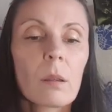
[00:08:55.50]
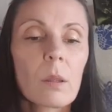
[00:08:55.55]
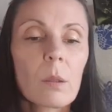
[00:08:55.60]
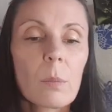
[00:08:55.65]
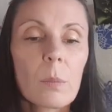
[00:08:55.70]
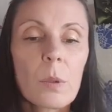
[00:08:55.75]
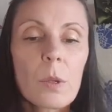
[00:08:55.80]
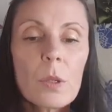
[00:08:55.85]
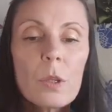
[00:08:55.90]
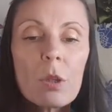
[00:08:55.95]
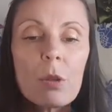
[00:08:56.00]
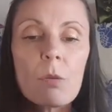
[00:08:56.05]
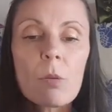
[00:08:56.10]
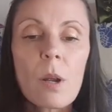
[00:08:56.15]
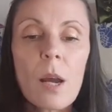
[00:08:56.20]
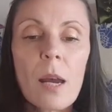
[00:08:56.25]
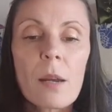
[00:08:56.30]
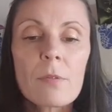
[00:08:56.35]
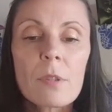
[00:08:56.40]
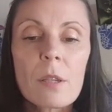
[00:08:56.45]
person
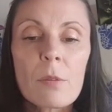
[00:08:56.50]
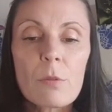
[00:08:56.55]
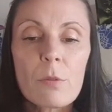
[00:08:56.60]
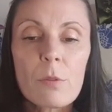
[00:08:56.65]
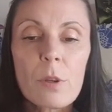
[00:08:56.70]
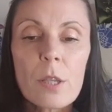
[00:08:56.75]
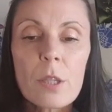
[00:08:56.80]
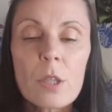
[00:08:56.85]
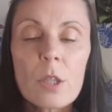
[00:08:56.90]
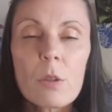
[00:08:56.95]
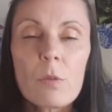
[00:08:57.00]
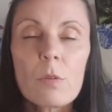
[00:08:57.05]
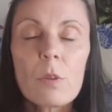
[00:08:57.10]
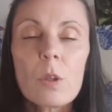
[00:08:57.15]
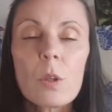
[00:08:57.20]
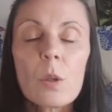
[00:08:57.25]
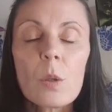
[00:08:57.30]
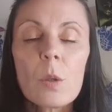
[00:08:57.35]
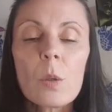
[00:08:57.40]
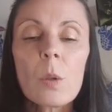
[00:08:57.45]
arrives in front of
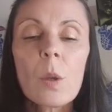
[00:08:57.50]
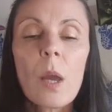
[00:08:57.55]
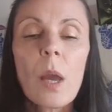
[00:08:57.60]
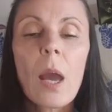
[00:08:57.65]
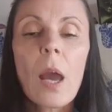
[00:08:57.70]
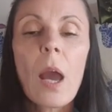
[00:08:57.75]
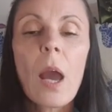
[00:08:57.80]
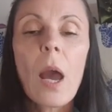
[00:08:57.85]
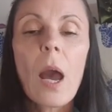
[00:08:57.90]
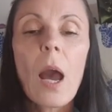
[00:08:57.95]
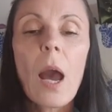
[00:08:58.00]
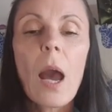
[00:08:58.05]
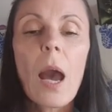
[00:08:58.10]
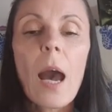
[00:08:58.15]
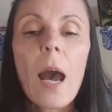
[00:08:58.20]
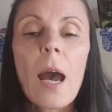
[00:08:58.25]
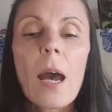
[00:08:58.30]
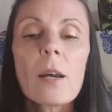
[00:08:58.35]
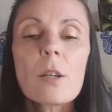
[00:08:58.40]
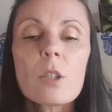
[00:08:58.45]
you.
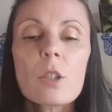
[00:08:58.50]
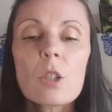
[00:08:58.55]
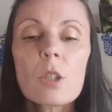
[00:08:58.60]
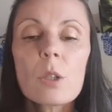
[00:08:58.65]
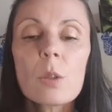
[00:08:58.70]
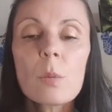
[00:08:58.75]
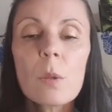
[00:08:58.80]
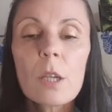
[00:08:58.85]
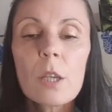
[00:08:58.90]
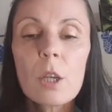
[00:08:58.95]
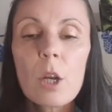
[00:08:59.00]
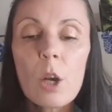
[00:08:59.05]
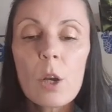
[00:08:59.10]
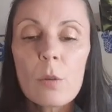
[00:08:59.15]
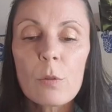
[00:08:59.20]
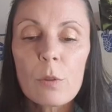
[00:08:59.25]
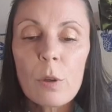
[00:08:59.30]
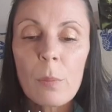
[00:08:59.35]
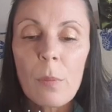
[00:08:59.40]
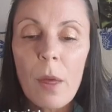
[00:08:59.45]
How do we go
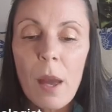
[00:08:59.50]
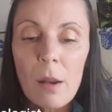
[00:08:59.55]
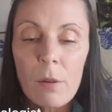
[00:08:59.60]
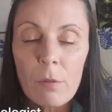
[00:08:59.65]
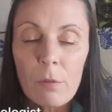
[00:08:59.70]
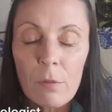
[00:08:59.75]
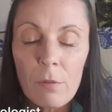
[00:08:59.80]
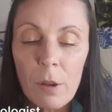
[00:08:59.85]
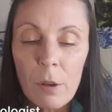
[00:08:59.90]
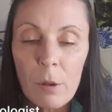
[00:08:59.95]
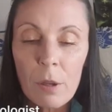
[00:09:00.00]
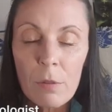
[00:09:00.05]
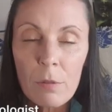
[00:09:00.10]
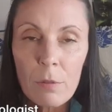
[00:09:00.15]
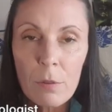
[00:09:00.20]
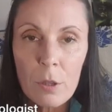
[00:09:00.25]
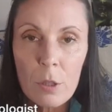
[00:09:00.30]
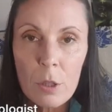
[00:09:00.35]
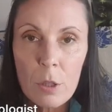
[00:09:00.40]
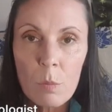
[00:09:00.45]
from that very
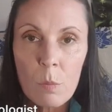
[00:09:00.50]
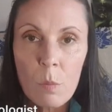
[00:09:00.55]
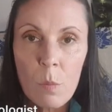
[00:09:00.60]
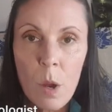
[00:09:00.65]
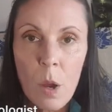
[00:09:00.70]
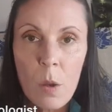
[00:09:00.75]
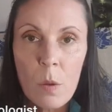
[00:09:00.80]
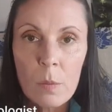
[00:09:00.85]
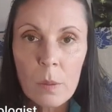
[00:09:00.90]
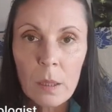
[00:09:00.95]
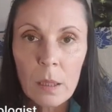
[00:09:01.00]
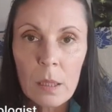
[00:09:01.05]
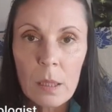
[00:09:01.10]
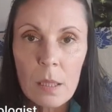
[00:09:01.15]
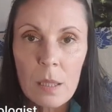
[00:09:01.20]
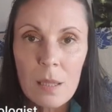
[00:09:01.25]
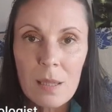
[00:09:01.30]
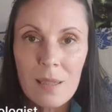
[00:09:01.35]
first moment